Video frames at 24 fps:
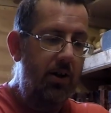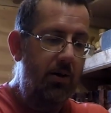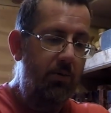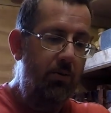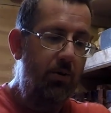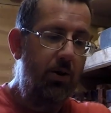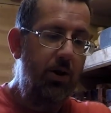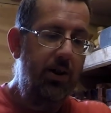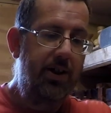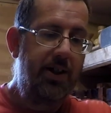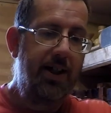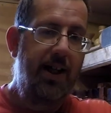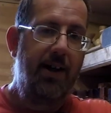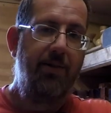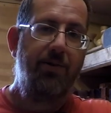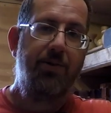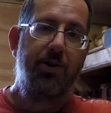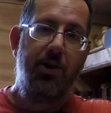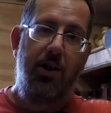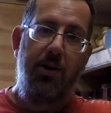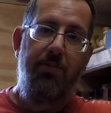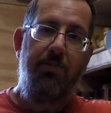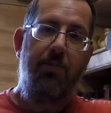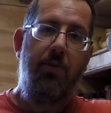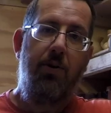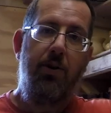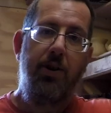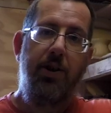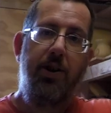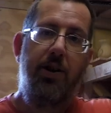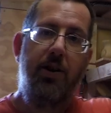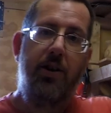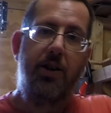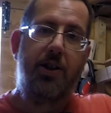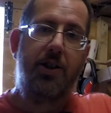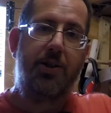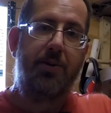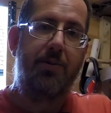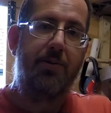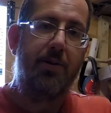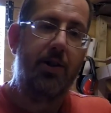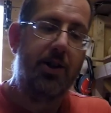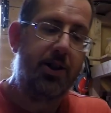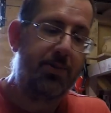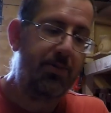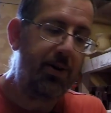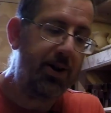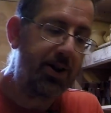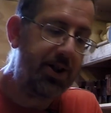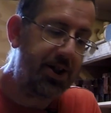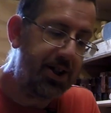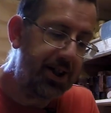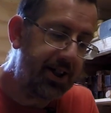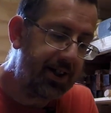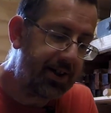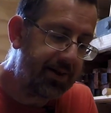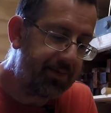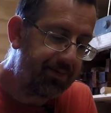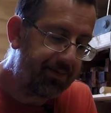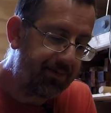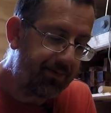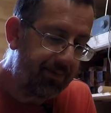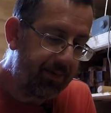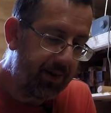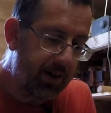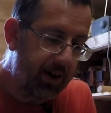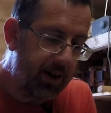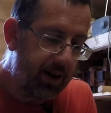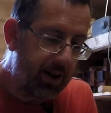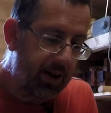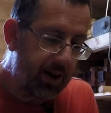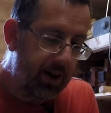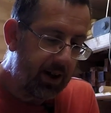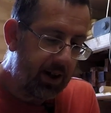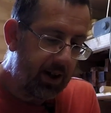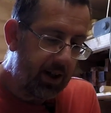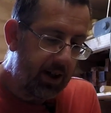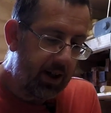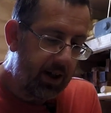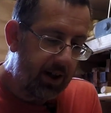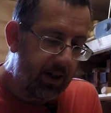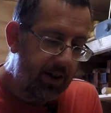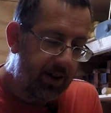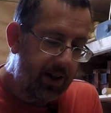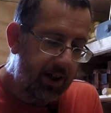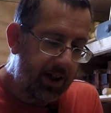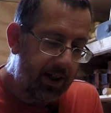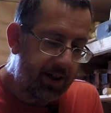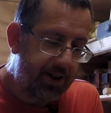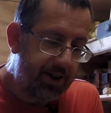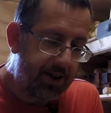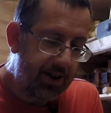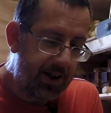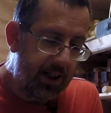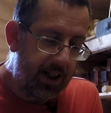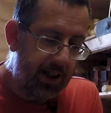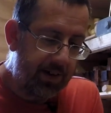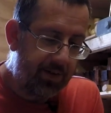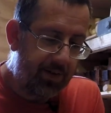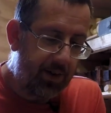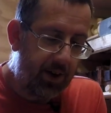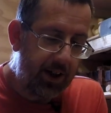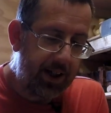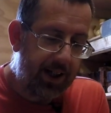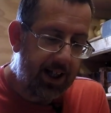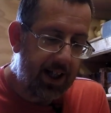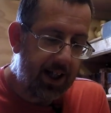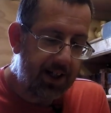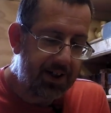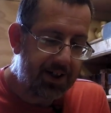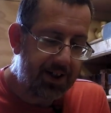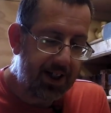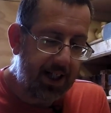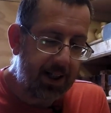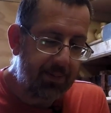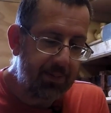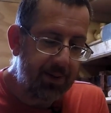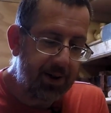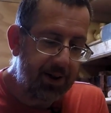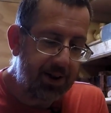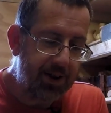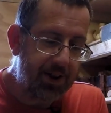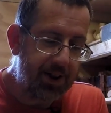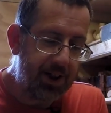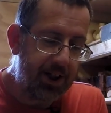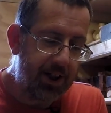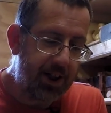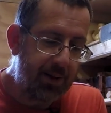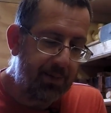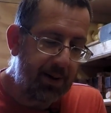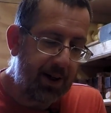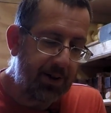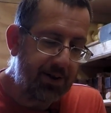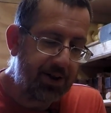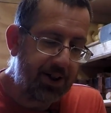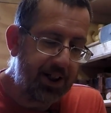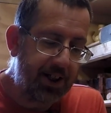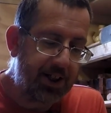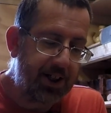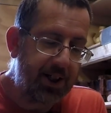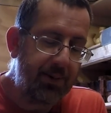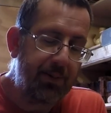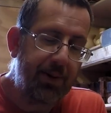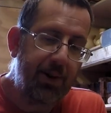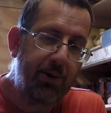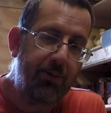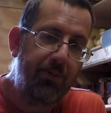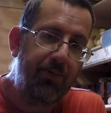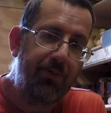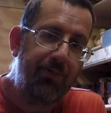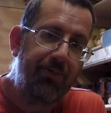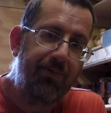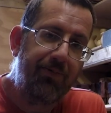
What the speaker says: worked out on my spreadsheet that if I cut segments at about 60mm,